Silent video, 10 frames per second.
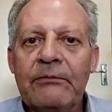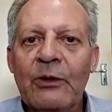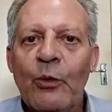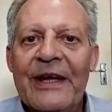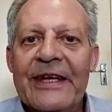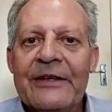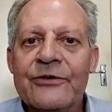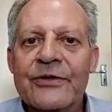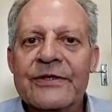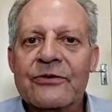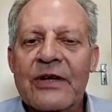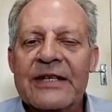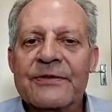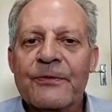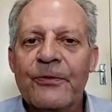when interest
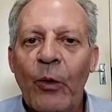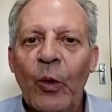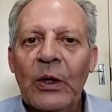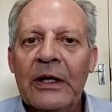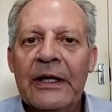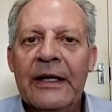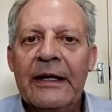rates fall